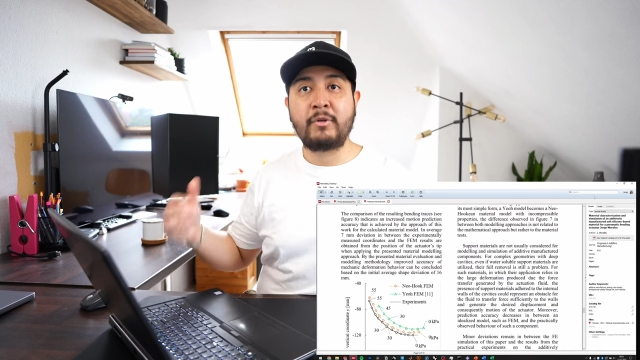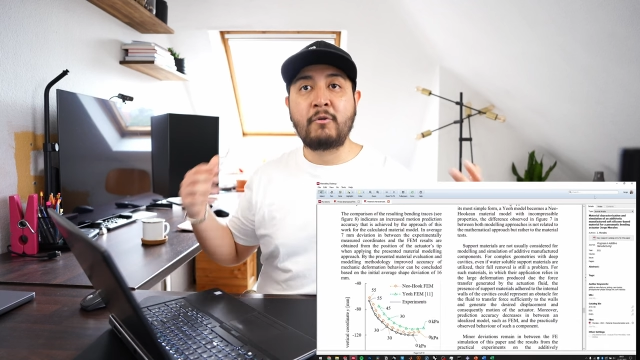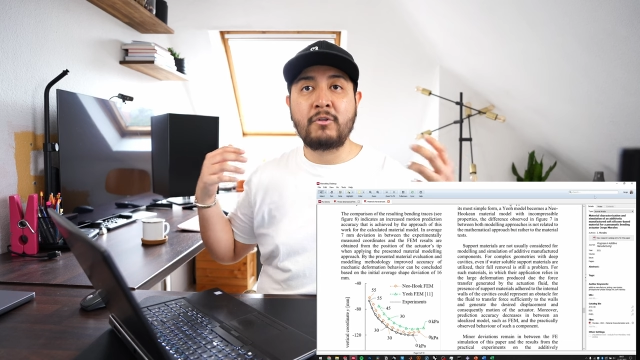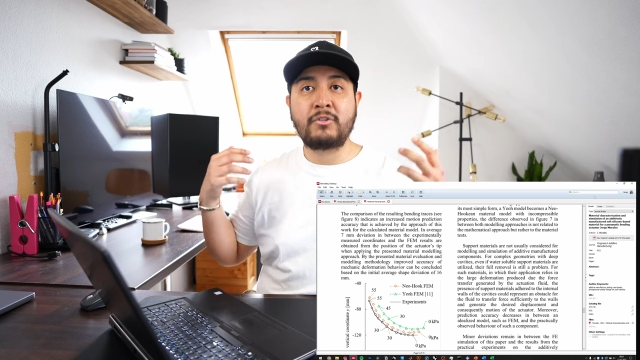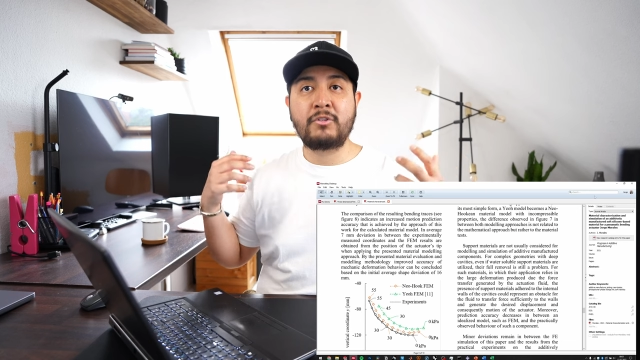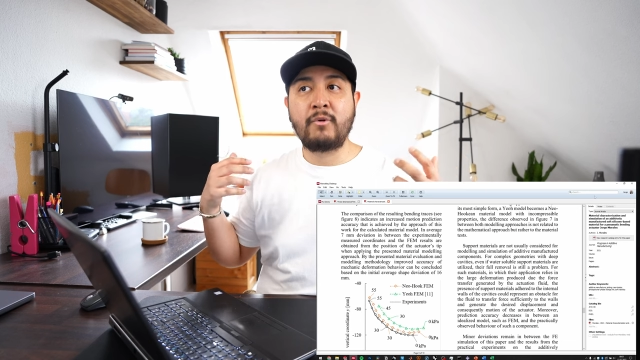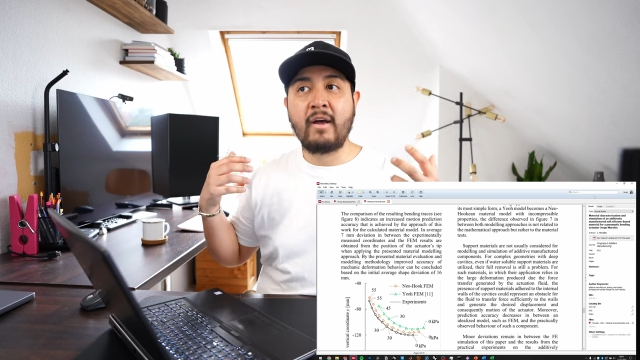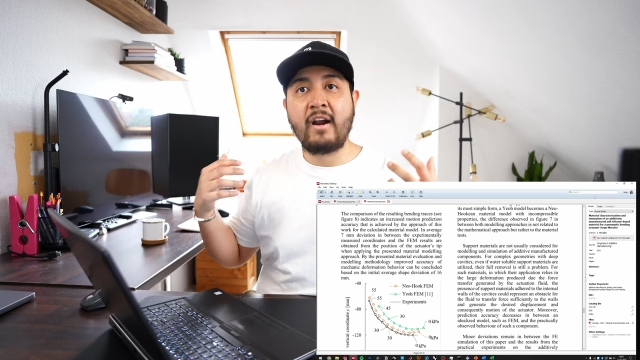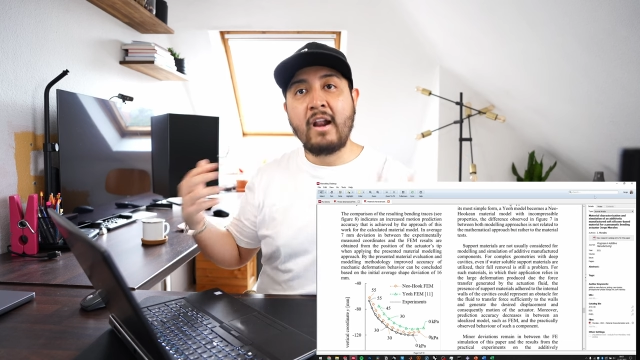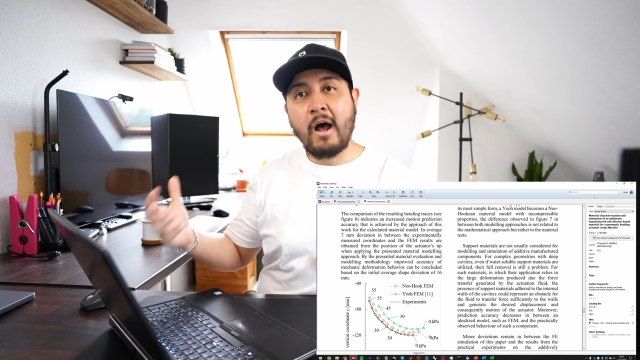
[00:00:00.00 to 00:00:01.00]
because you
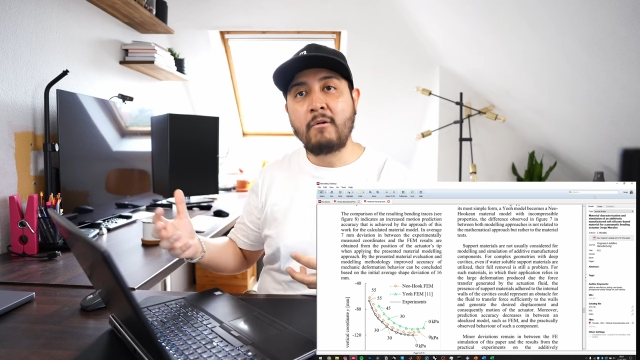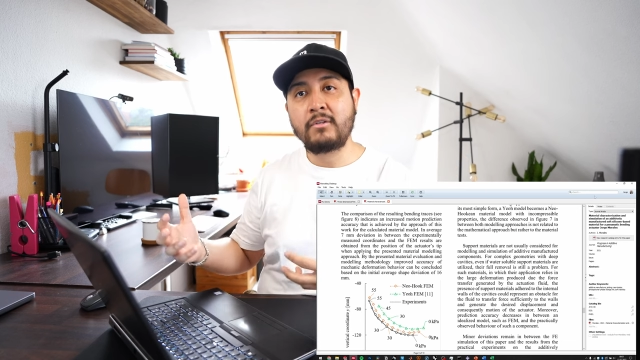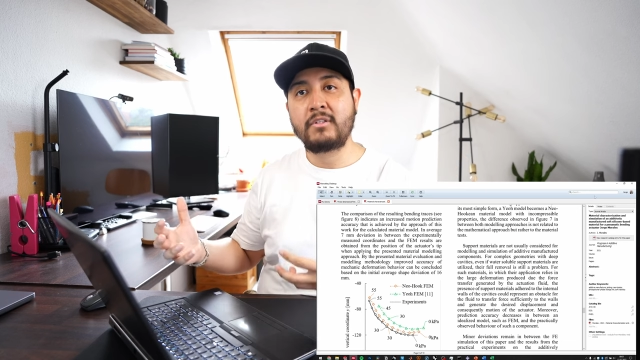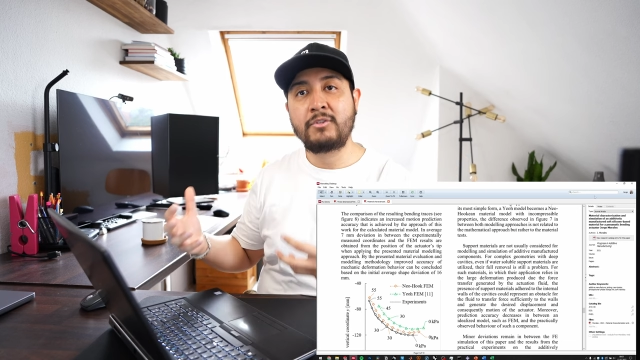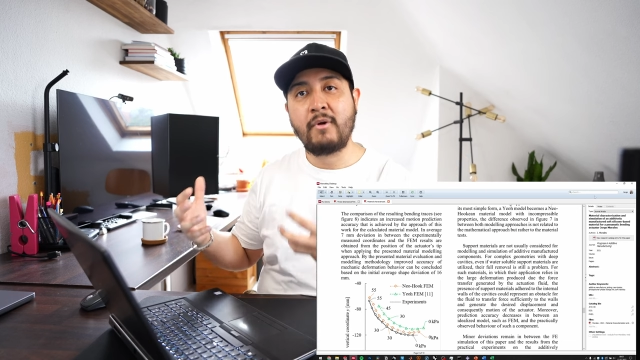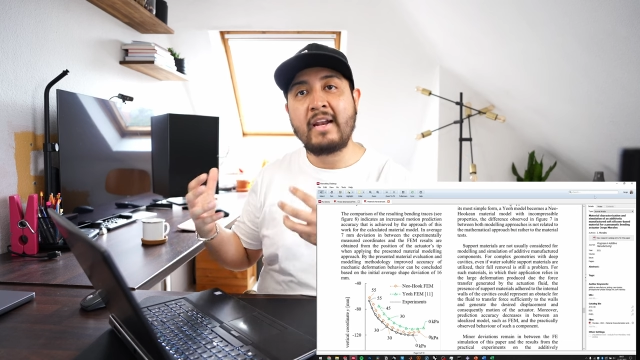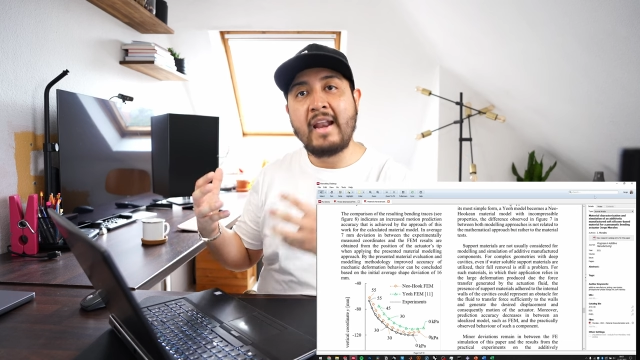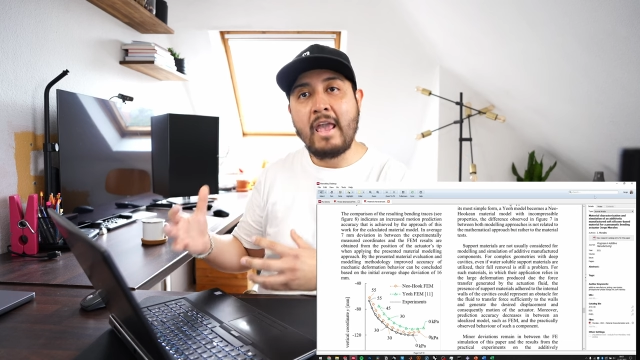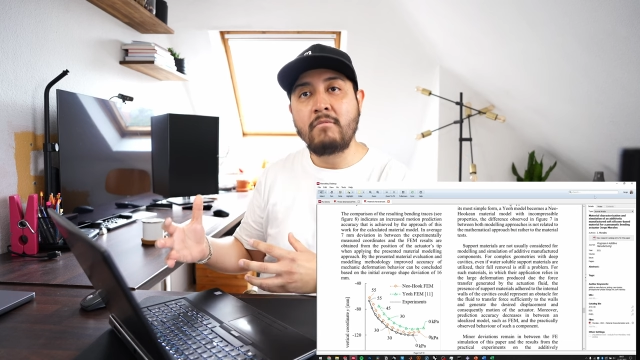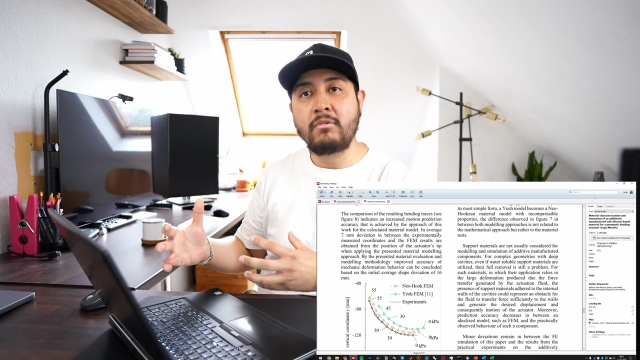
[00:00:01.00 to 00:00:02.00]
are
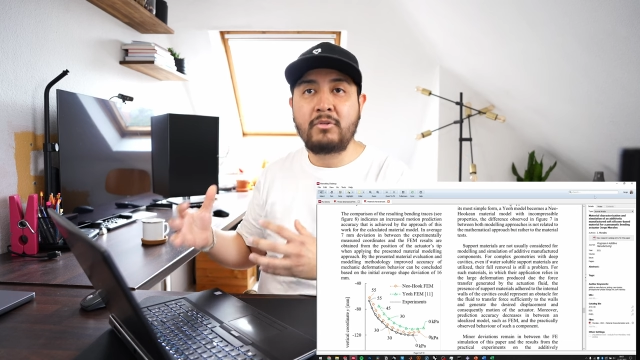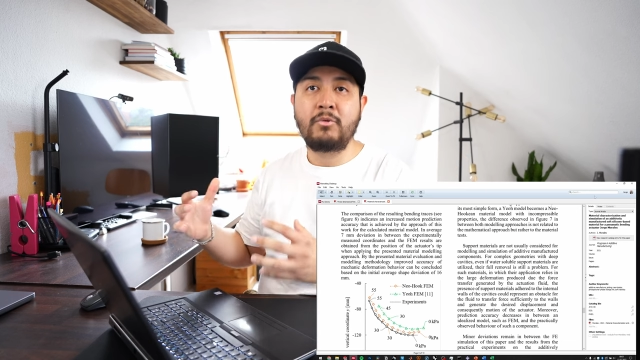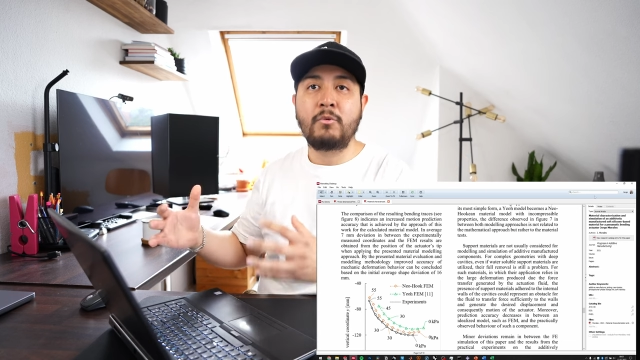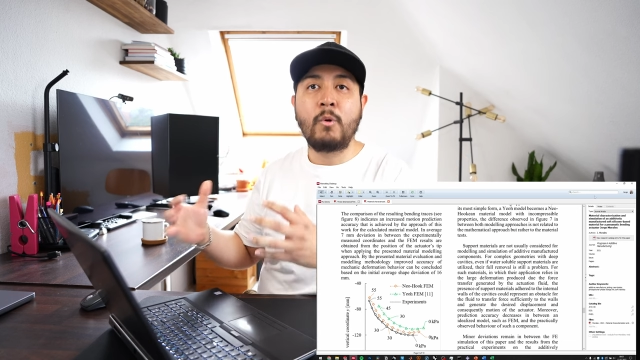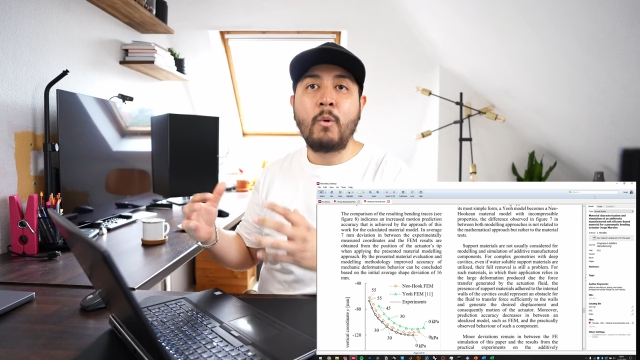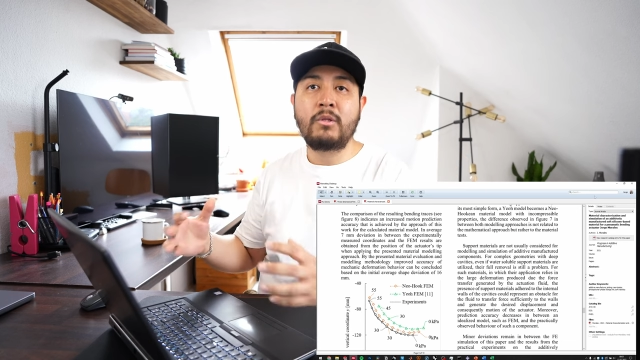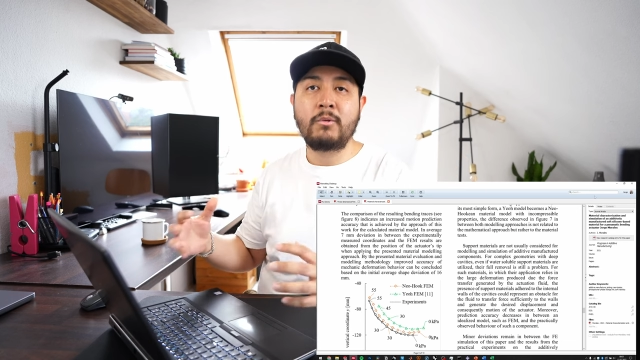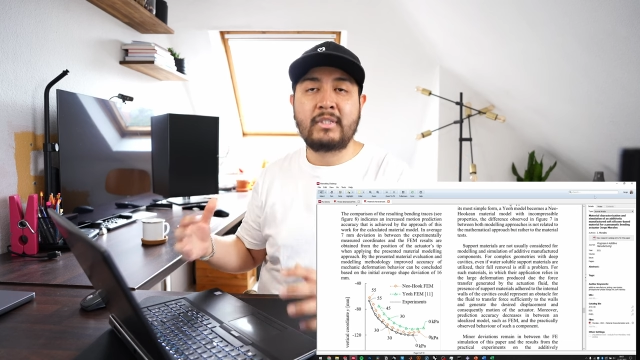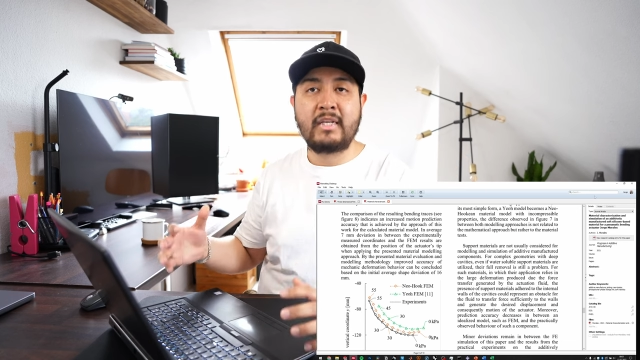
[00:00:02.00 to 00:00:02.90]
enabled to do all those